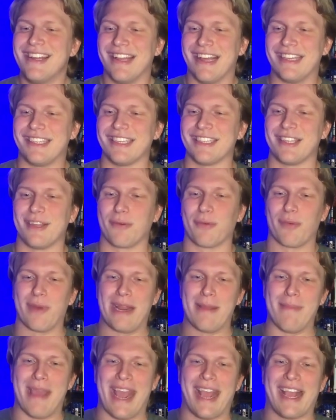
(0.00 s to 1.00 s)
This is the
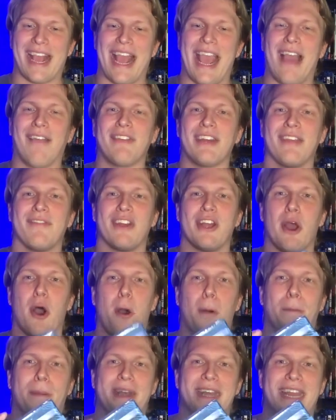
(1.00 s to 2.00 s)
remake. I haven't even
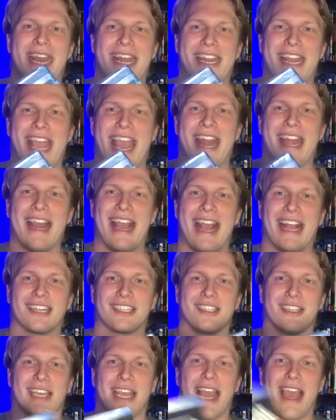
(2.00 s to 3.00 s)
opened it yet,
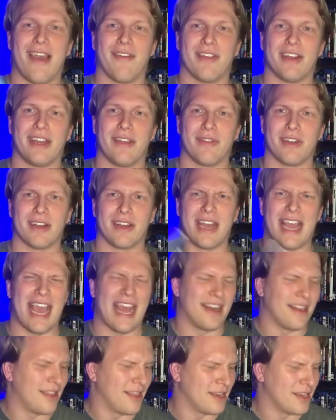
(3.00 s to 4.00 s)
actually. I haven't even
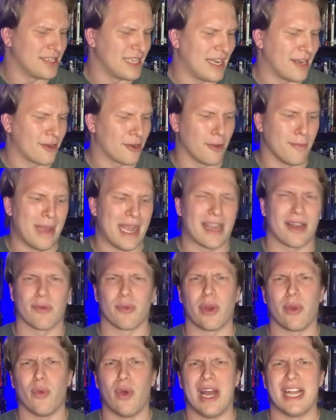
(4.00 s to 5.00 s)
had the desire to go back and
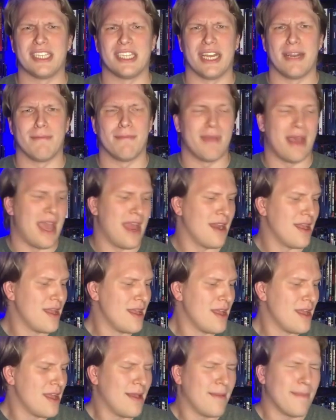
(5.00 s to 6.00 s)
rewatch it, but
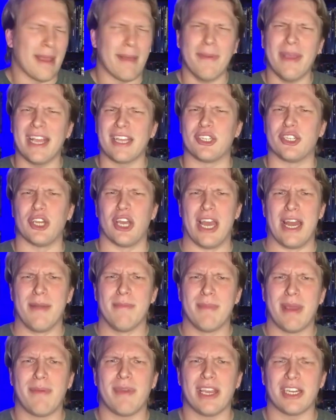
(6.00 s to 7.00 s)
maybe I should.
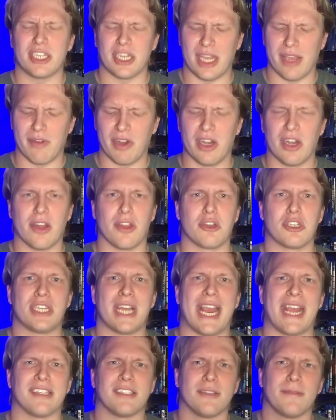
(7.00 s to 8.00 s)
Maybe I should give it another
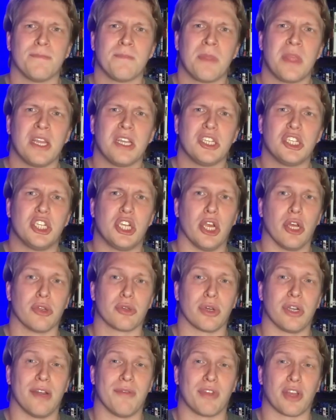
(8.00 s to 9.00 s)
chance.
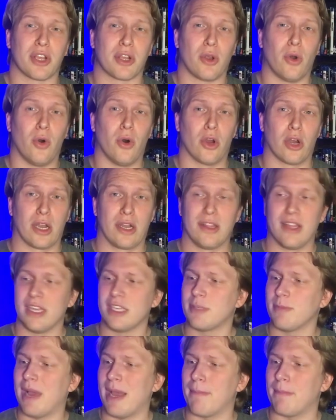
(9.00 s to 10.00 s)
Children of the Corn.
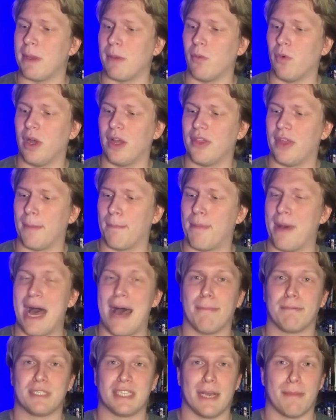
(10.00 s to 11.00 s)
This might be one that
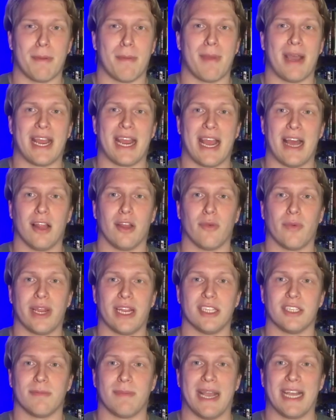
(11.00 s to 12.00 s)
pops up in my
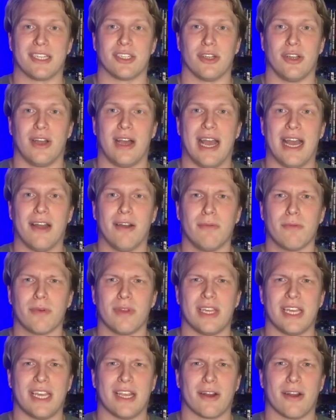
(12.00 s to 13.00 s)
Halloween special. I don't
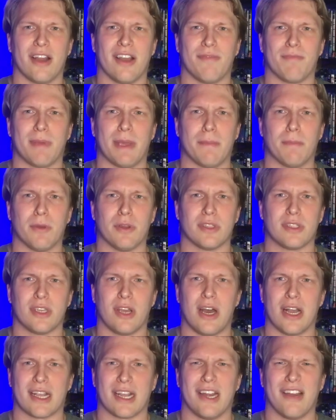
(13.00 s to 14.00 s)
really hear enough people
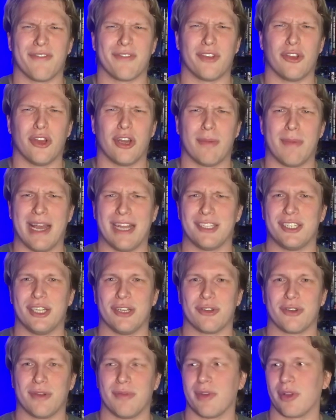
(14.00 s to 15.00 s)
talk enough good about
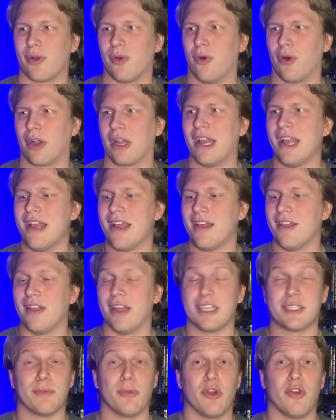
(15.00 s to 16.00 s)
Children of the Corn.
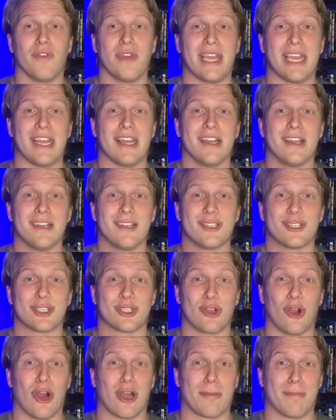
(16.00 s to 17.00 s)
This movie
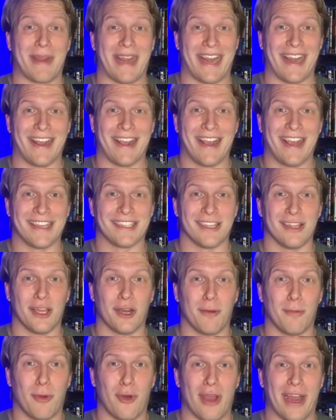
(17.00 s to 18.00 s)
scarred me as a
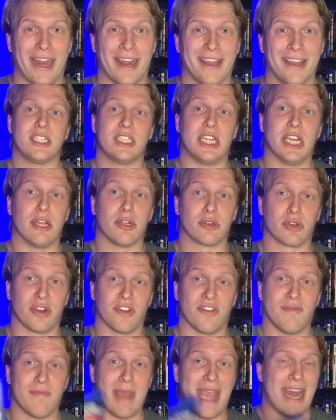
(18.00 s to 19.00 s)
little boy. Children
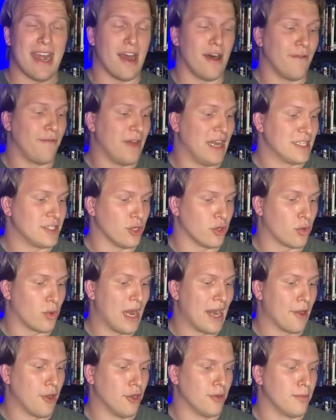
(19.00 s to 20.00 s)
of Men, Alfonso
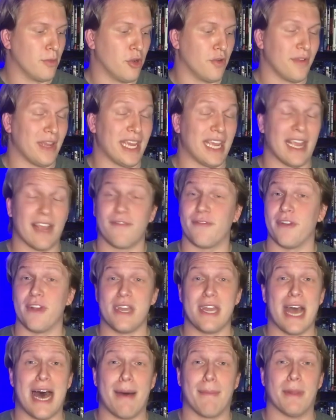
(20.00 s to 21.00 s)
Cuarón movie.
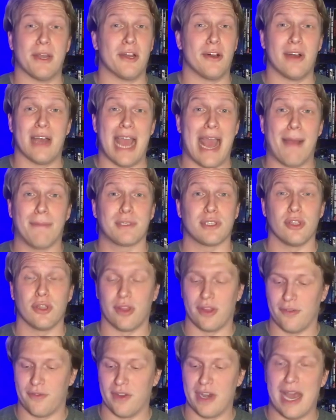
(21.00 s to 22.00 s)
Phenomenal.
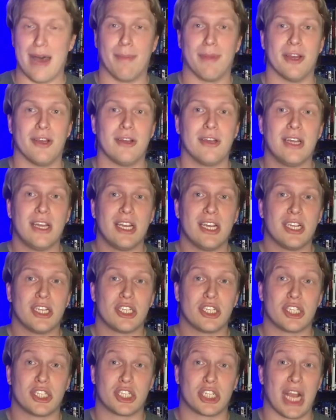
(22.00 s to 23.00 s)
Absolutely phenomenal.
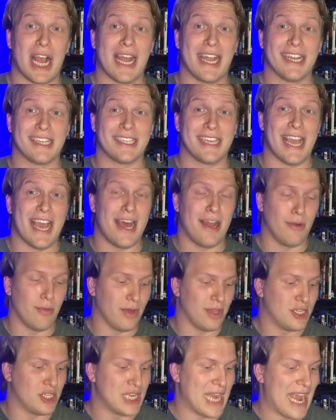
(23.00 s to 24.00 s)
Chinatown
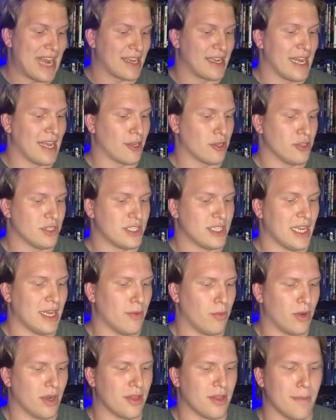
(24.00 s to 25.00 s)
with Jack
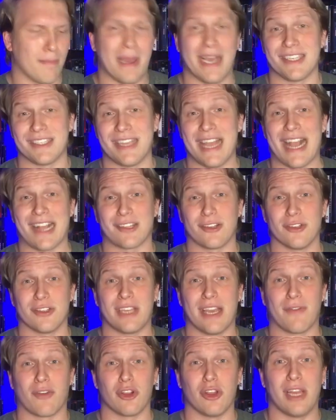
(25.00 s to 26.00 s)
Nicholson, one of the best actors
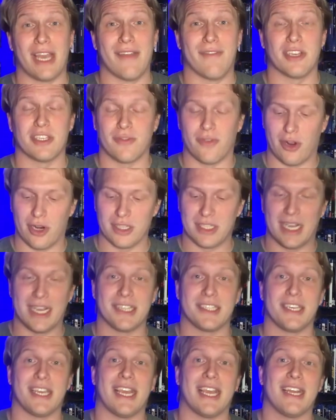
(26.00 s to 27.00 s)
to ever live as far as I
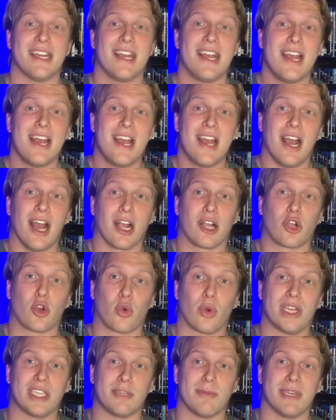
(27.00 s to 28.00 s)
see it. A
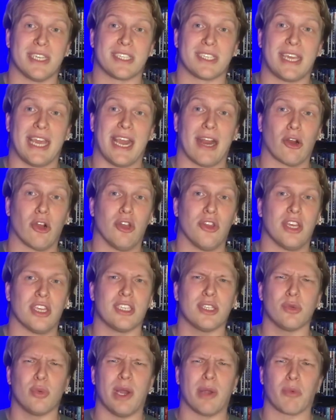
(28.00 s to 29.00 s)
Christmas Carol.
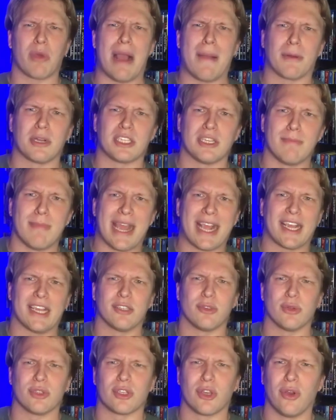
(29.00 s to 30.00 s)
This is when Robert
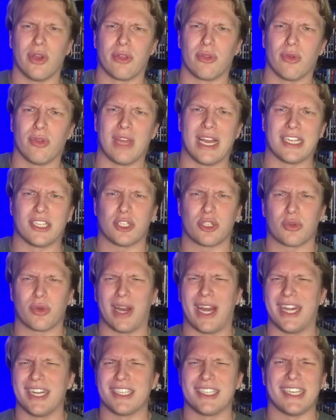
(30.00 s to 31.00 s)
Zemeckis was going through that
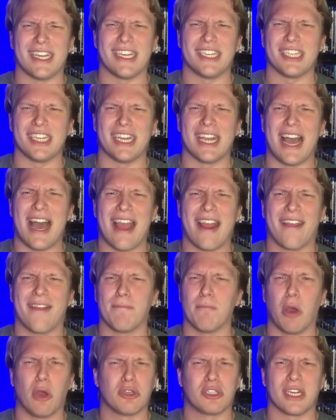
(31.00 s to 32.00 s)
strange
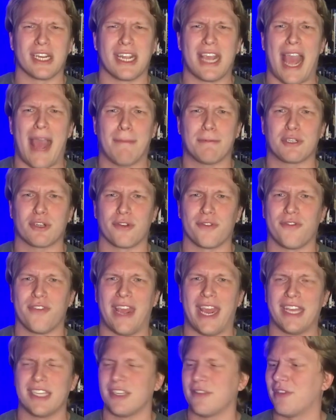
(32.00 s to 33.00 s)
CGI motion capture
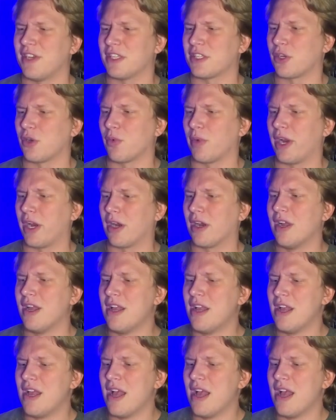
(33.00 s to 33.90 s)
phase of his career.